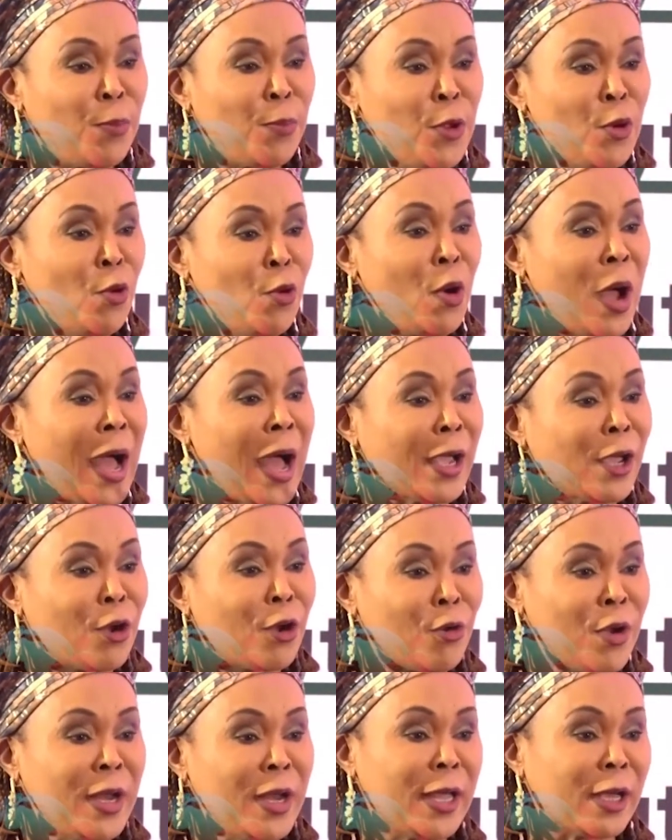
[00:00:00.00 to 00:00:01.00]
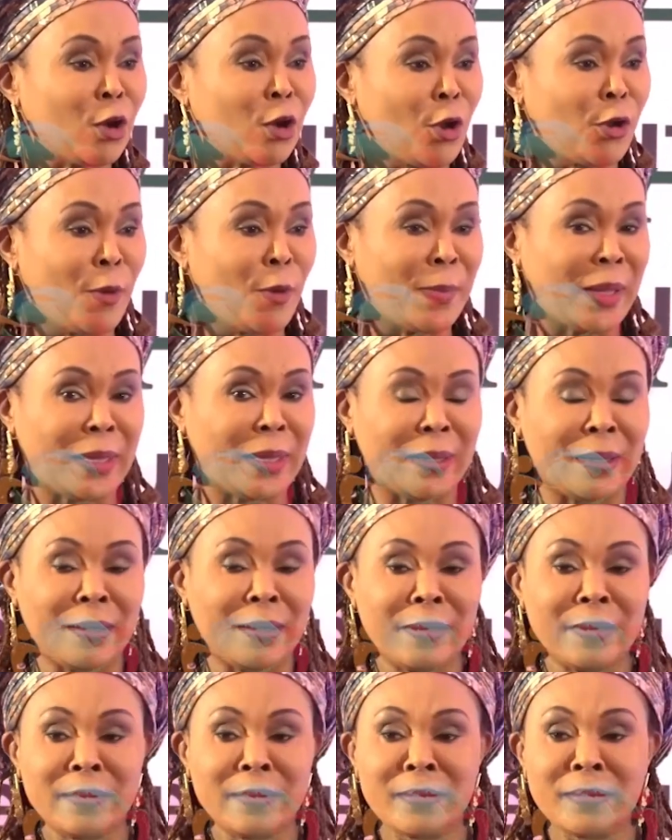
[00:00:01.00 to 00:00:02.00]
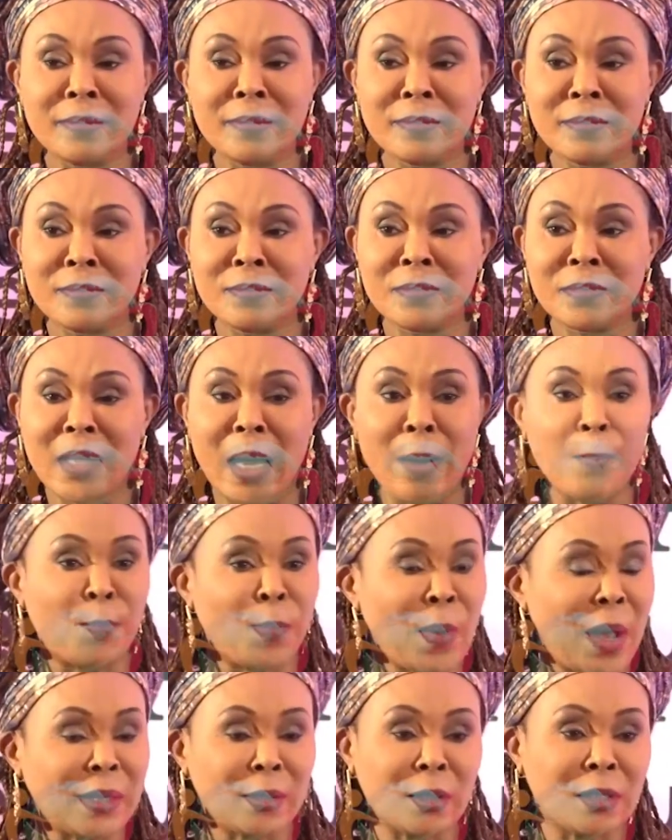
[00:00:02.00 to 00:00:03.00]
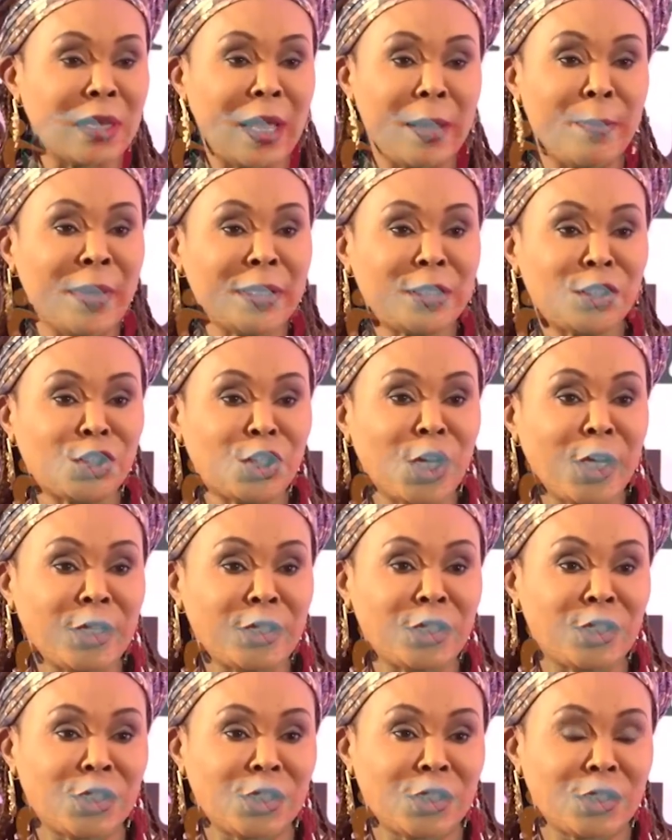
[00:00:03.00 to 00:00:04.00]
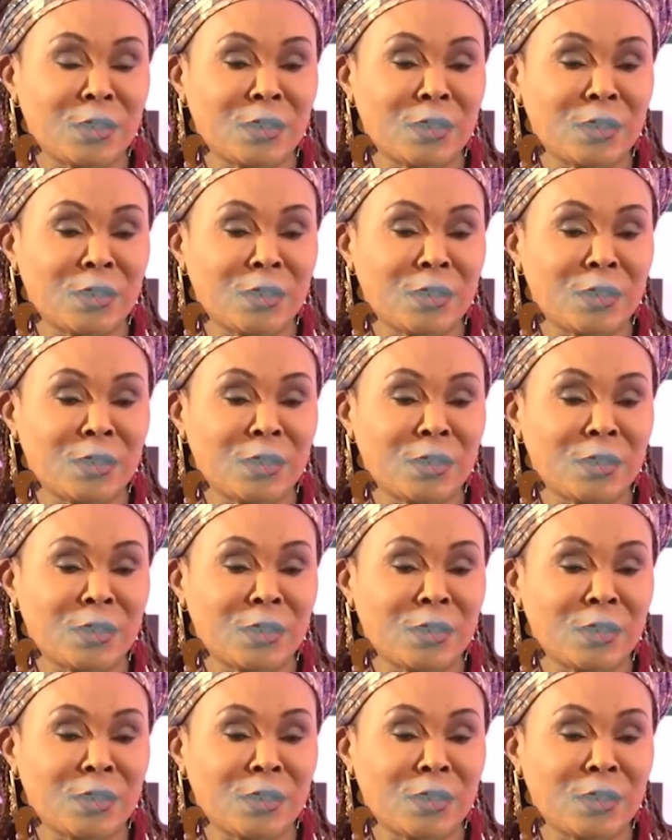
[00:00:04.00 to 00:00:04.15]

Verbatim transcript: blue and green economy and, and climate change.